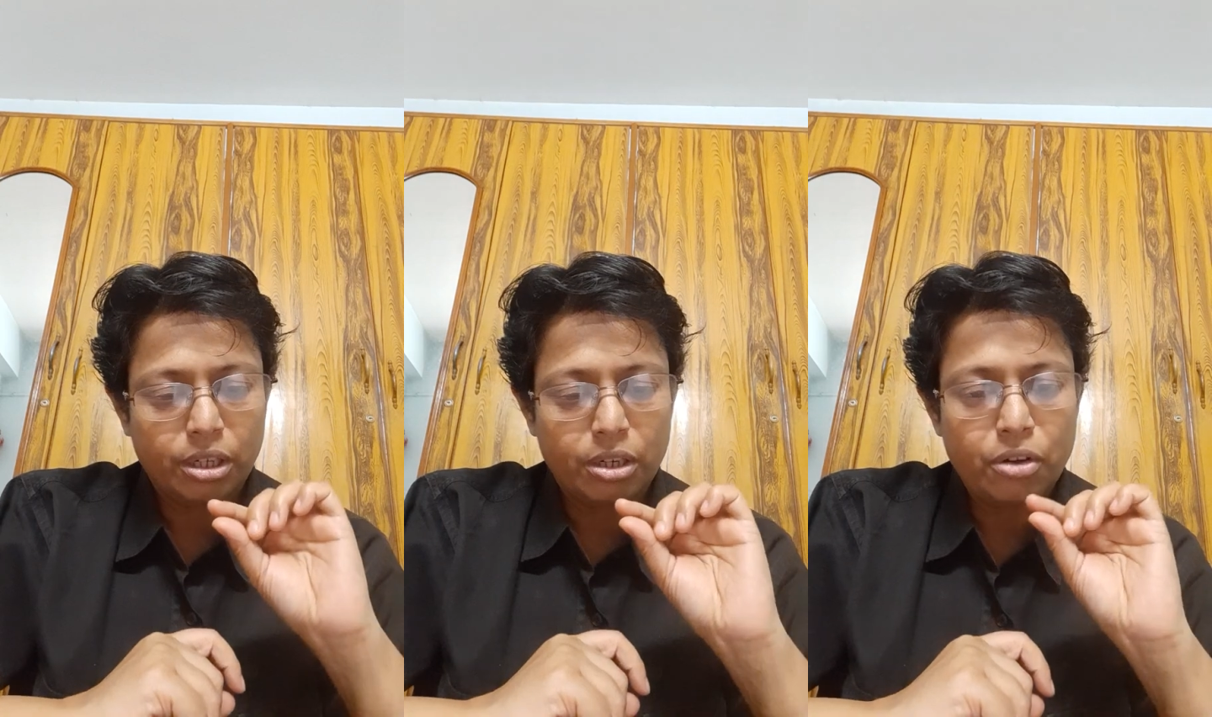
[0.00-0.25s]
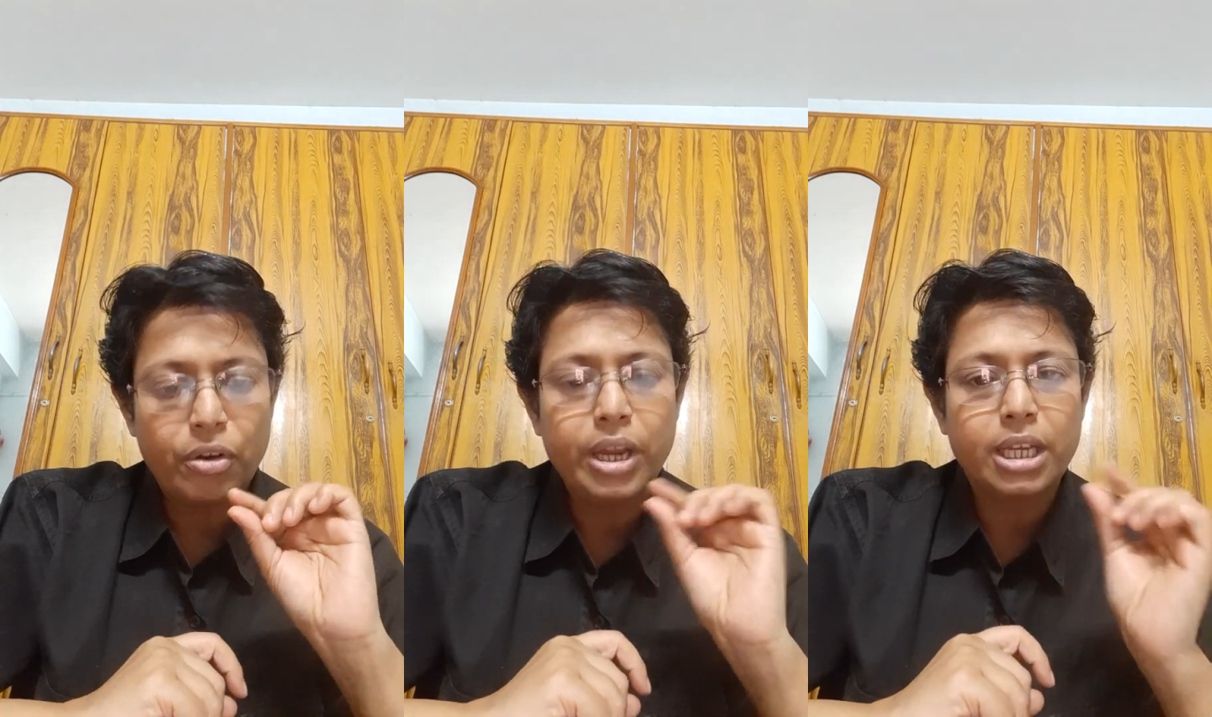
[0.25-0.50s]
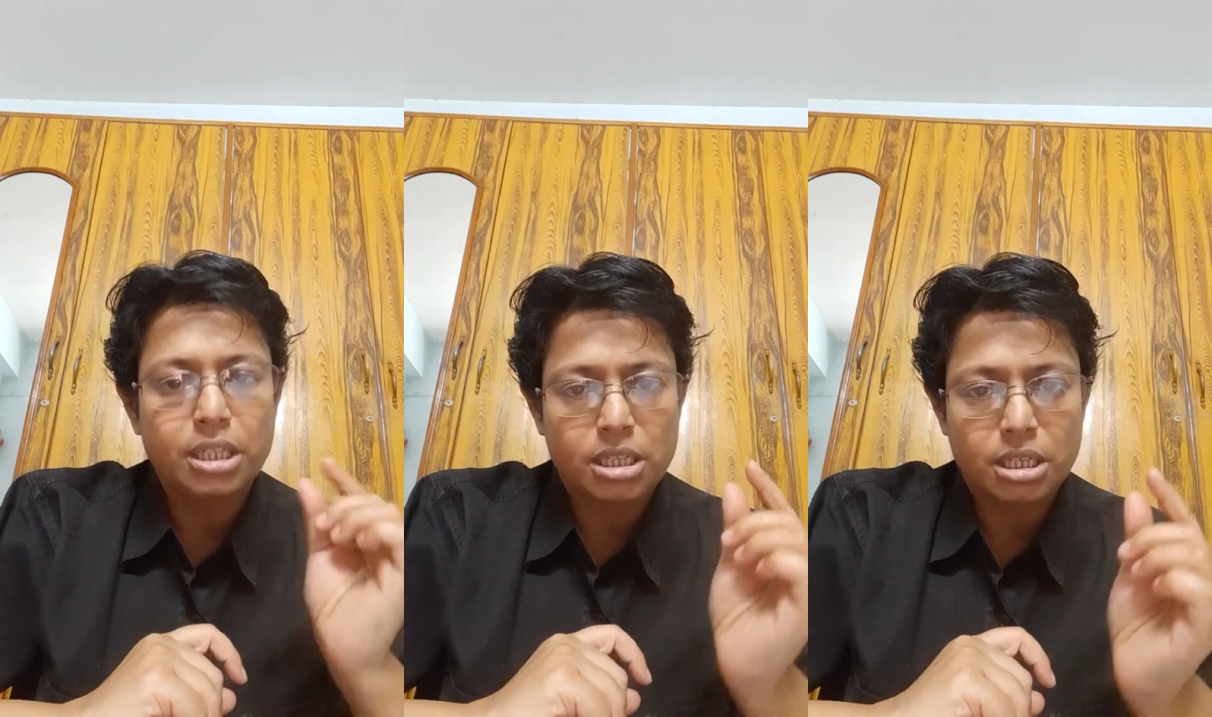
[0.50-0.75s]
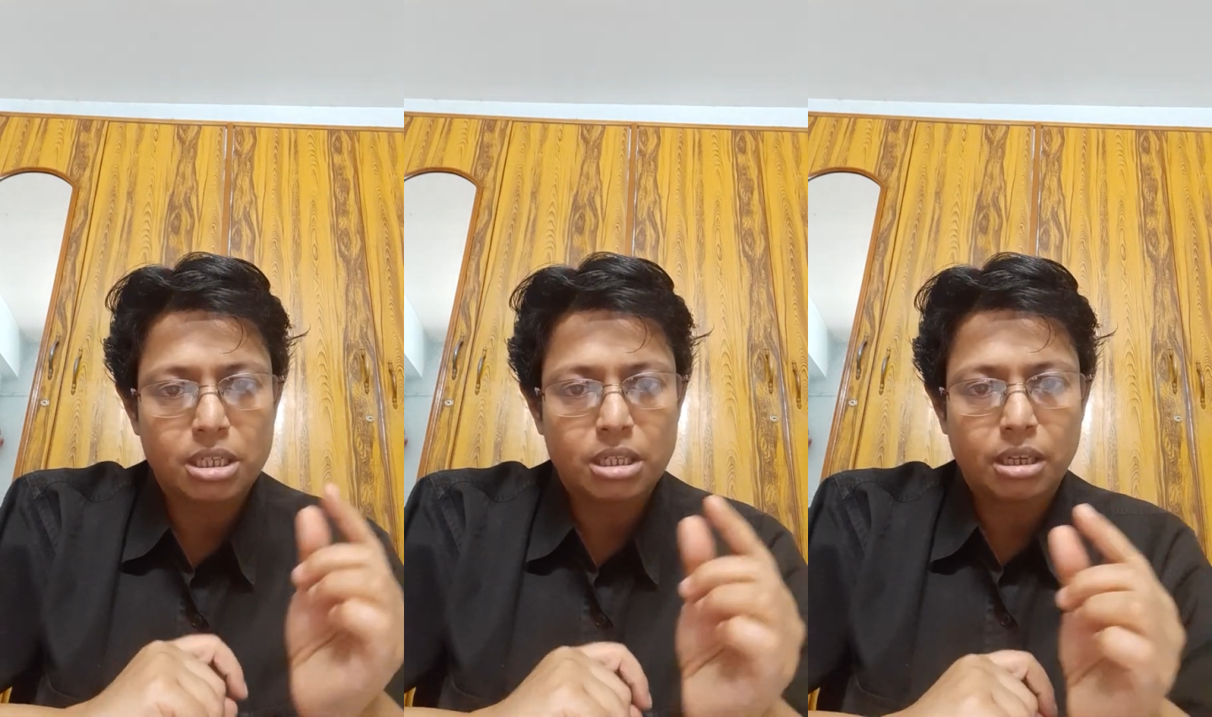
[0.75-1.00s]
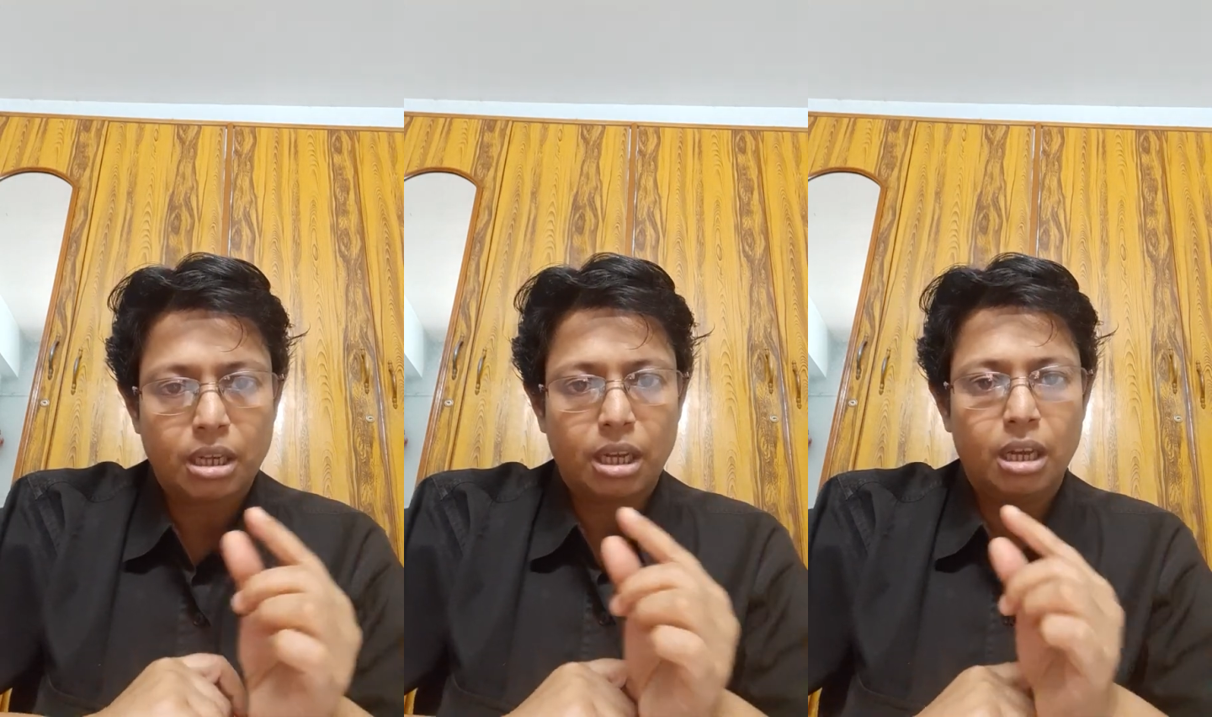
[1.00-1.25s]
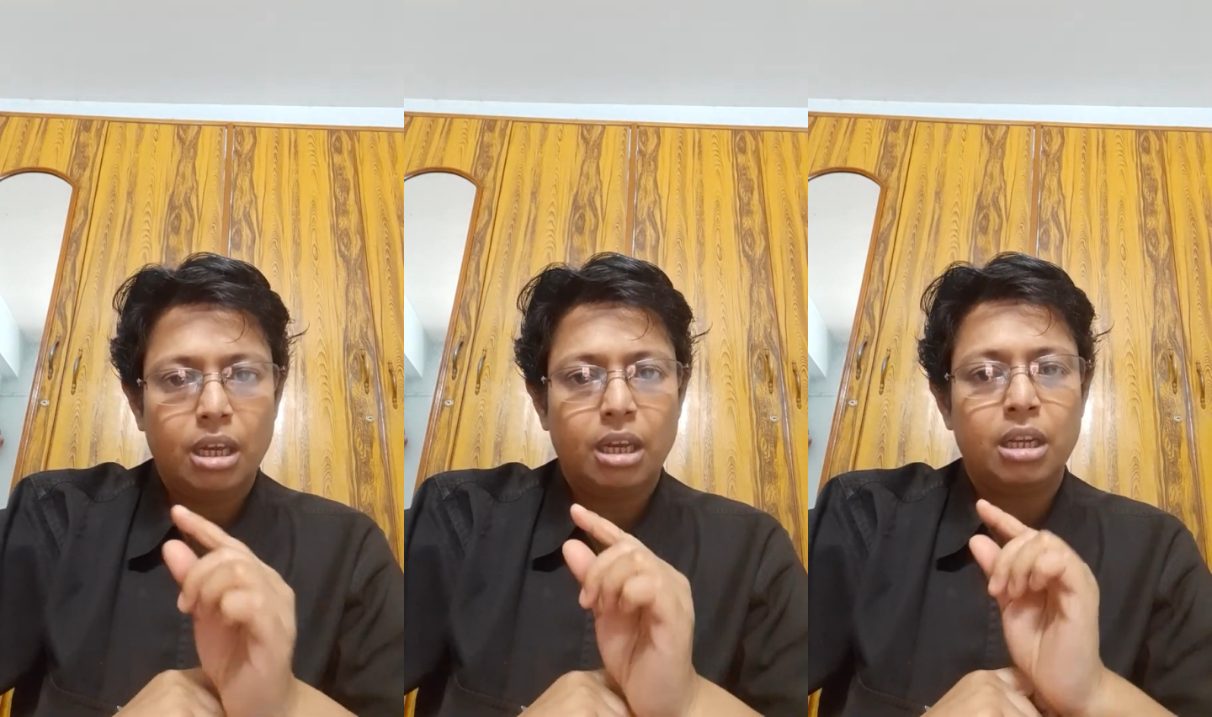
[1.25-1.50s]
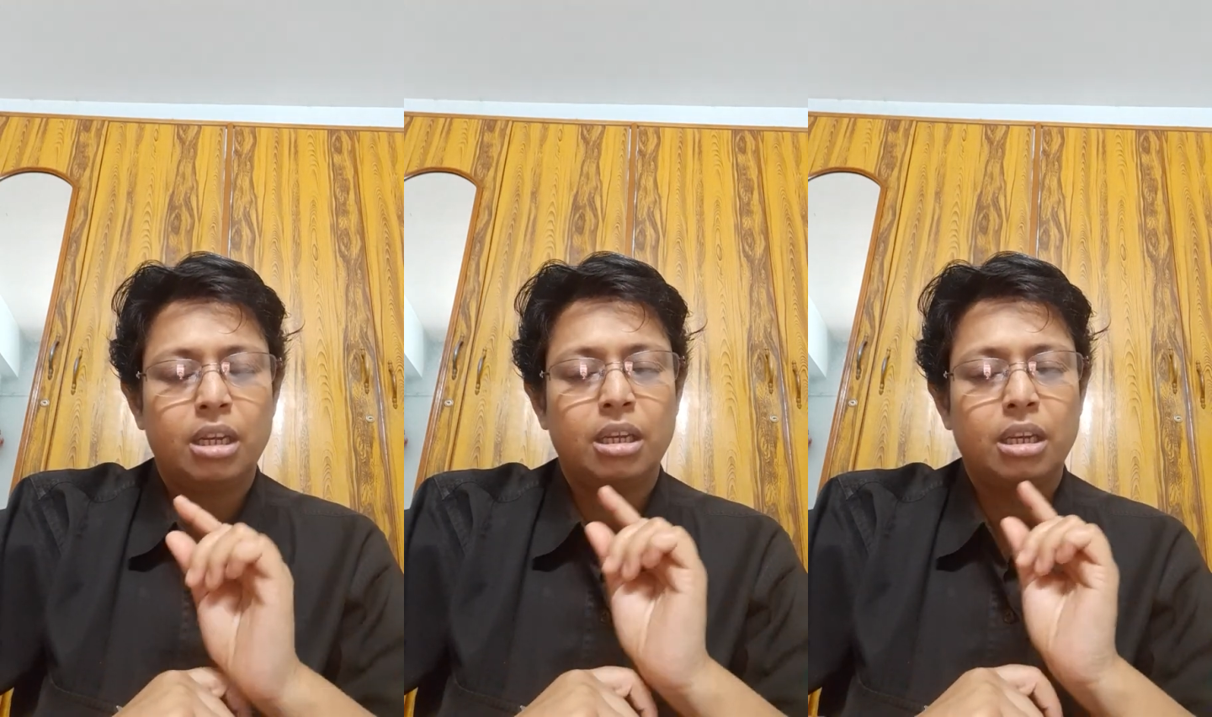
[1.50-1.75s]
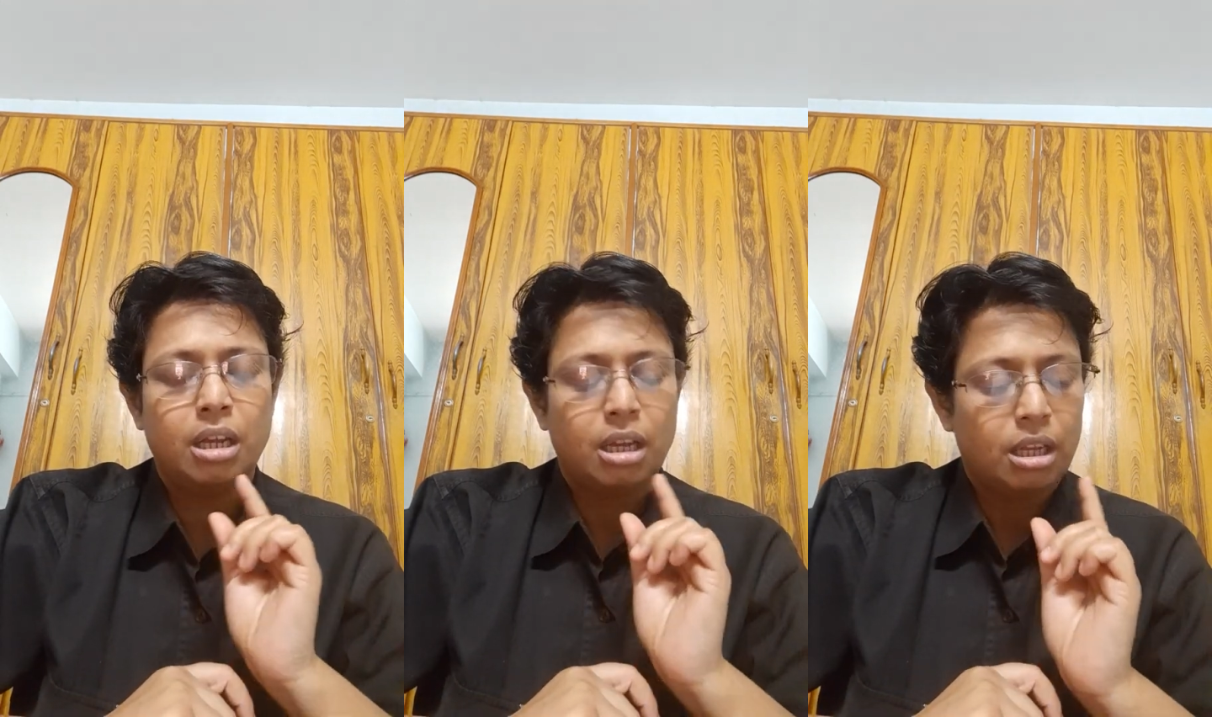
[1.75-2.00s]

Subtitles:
rings in